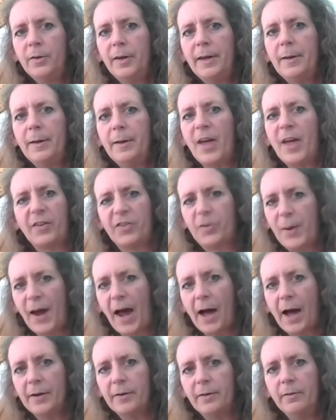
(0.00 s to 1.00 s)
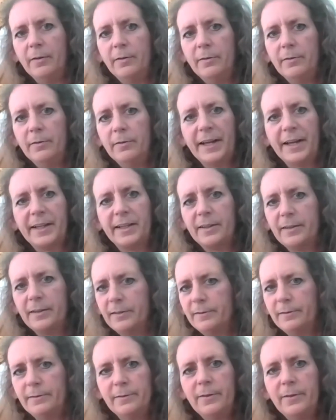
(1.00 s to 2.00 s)
that's bad. Like
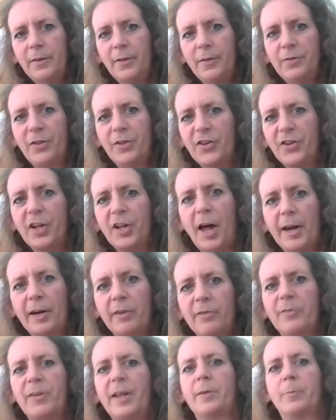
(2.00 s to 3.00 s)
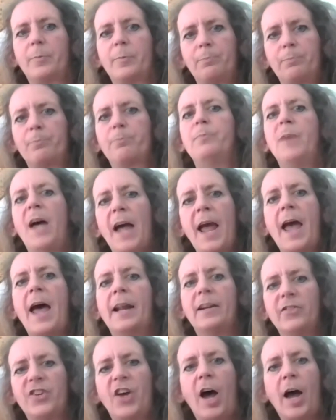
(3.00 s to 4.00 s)
there's a lot of like
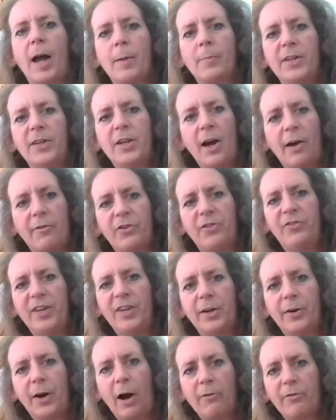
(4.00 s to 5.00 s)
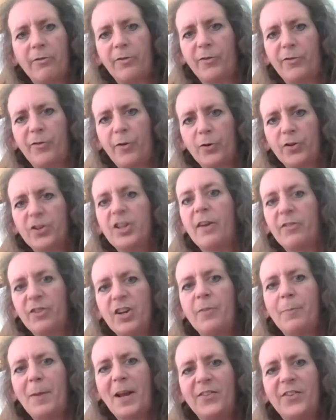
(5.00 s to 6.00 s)
ahead of time that you have to figure out you have
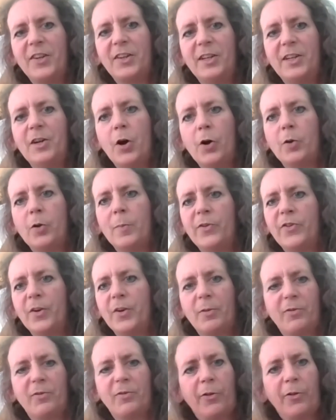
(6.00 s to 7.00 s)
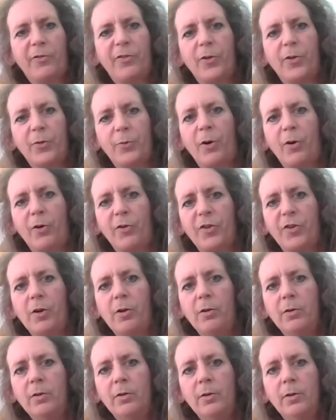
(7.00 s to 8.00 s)
to basically know your music before the first
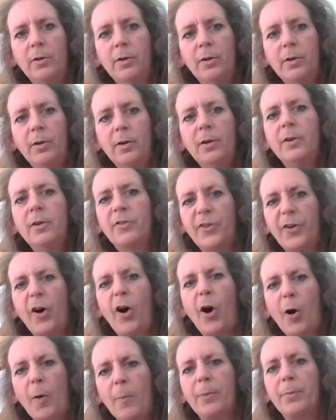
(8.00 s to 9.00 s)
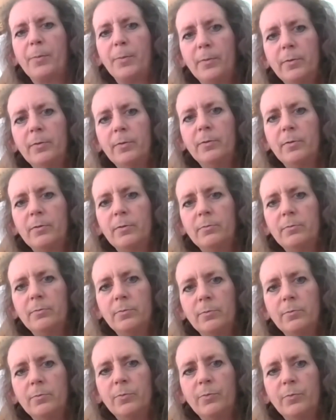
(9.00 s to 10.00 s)
rehearsal for harp.
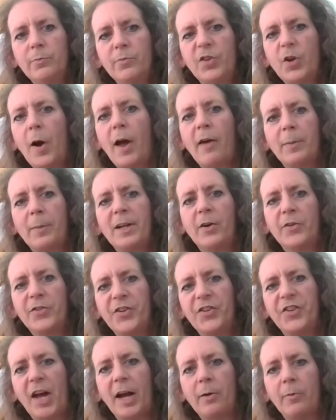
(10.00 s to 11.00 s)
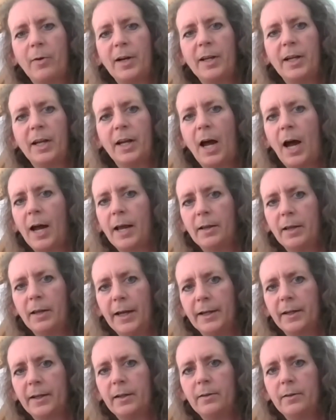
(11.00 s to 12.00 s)
So everybody else is sight reading, and I
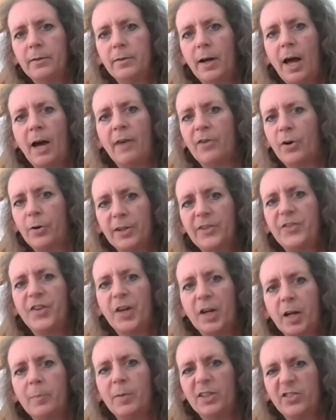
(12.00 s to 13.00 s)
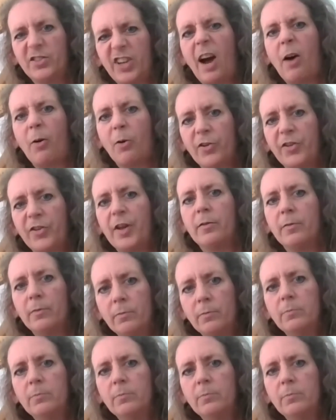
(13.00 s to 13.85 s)
like have already sunk a bunch of hours in.